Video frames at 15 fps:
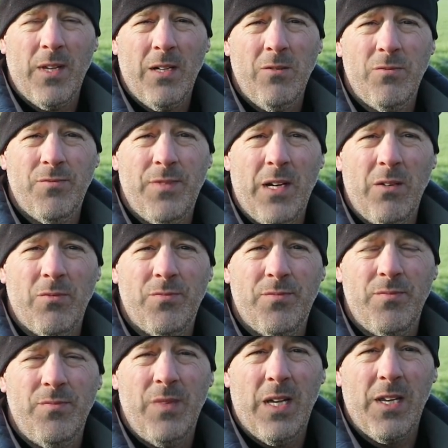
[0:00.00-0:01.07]
That'll
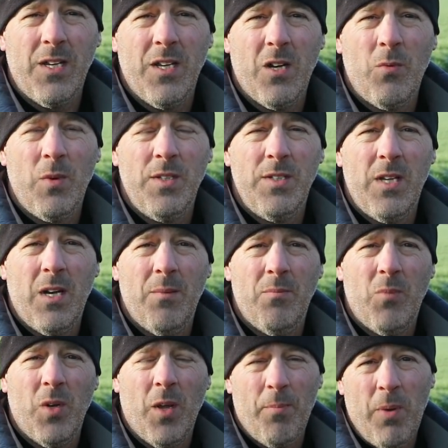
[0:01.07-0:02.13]
let you know when
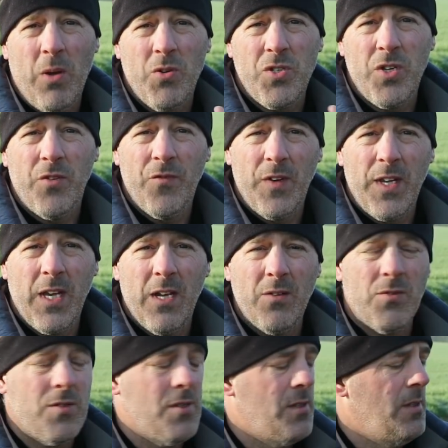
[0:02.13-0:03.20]
I post new
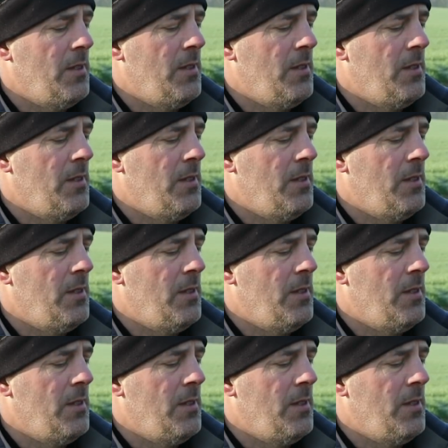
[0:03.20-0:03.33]
videos.